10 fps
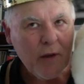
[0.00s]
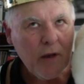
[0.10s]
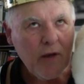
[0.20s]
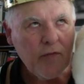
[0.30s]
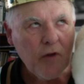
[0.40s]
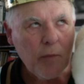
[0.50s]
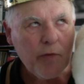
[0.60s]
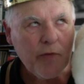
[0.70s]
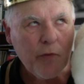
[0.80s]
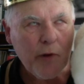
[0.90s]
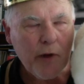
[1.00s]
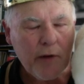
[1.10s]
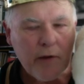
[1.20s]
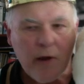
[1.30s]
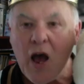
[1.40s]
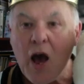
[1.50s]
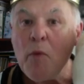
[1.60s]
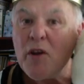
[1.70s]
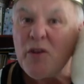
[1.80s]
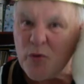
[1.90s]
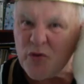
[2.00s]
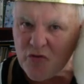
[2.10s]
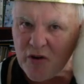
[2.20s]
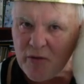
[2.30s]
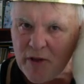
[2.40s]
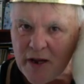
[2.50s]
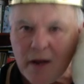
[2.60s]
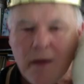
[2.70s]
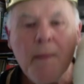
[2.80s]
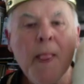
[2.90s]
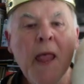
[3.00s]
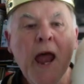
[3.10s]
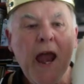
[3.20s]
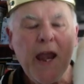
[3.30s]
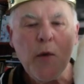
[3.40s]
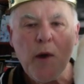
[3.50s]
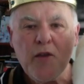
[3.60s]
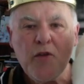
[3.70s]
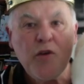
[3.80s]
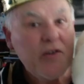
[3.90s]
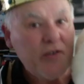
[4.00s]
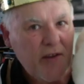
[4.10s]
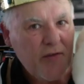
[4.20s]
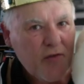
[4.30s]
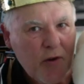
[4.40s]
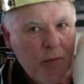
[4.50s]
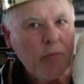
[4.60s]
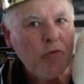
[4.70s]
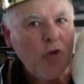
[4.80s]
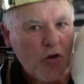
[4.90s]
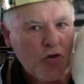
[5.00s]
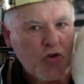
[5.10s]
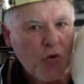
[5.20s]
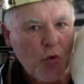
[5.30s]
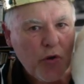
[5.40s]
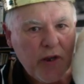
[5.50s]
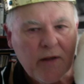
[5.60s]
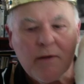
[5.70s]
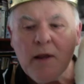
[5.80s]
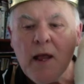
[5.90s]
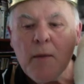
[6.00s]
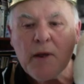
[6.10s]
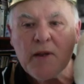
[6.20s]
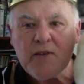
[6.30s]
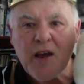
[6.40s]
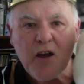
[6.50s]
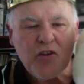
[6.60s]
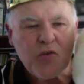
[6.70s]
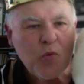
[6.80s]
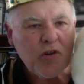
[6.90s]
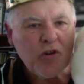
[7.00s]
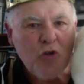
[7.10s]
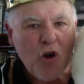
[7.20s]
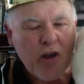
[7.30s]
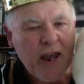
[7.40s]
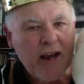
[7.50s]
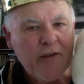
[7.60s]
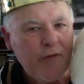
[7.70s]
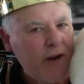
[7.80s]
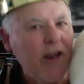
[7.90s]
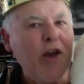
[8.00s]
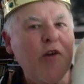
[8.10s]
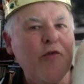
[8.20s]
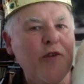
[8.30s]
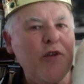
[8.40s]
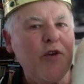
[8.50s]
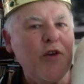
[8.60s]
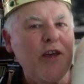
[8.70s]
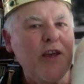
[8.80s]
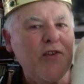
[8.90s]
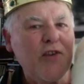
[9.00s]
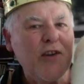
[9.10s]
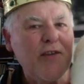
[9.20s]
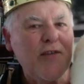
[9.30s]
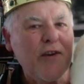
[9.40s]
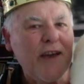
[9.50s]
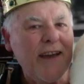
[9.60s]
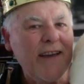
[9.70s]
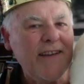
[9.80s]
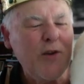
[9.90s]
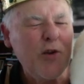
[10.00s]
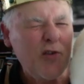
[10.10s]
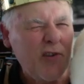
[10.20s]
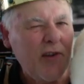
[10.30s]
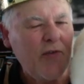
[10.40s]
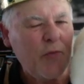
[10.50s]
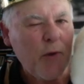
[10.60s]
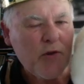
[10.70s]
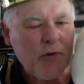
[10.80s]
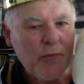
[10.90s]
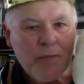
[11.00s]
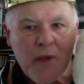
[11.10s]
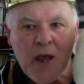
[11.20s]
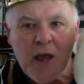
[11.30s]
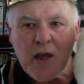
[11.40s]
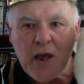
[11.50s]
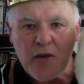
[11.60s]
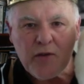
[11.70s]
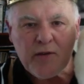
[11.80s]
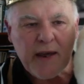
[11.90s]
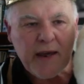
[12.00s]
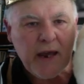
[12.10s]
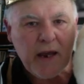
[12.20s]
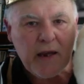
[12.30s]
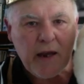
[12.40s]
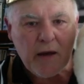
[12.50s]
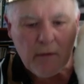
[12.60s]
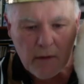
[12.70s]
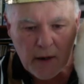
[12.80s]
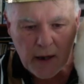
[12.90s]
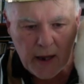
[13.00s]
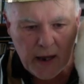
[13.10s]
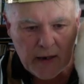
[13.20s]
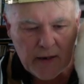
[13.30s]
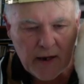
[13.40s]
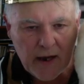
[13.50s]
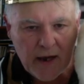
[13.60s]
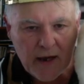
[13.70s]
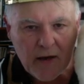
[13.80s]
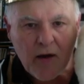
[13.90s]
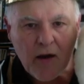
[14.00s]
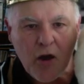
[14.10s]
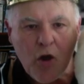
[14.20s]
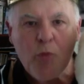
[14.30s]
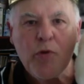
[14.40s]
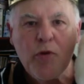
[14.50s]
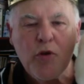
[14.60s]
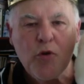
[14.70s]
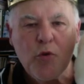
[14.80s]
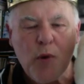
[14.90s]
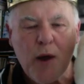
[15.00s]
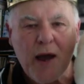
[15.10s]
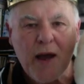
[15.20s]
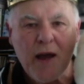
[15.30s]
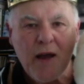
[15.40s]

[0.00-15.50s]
if not beforehand. I might do a stream later. Anyway, a New Year's Eve stream. I'm not sure yet. But I just want to knock out a video for New Year's Eve, okay? New Year's Eve special. You take care now, and I hope you are